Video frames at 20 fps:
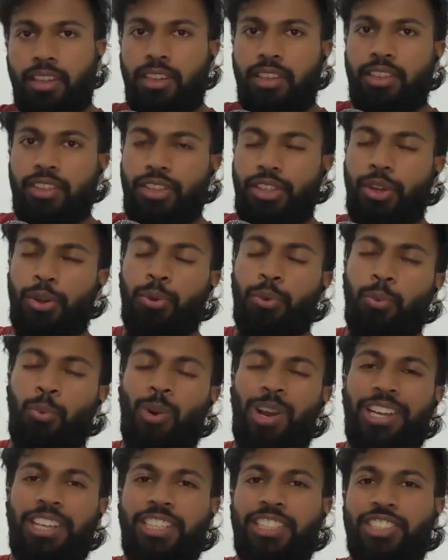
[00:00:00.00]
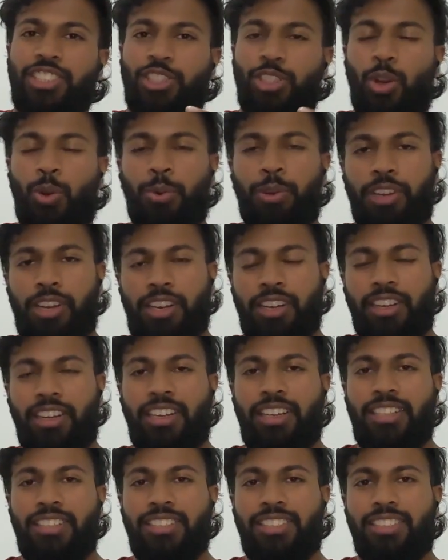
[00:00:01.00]
Yo, what is going on,
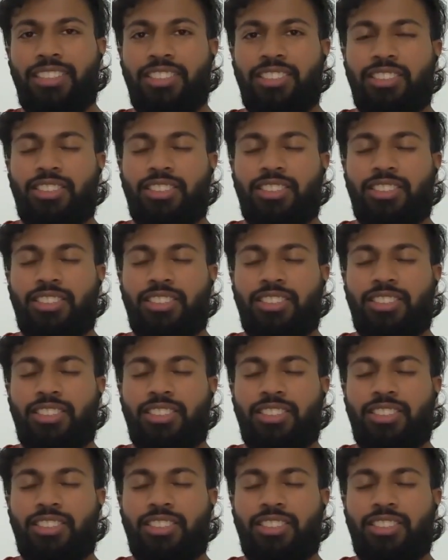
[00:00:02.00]
guys?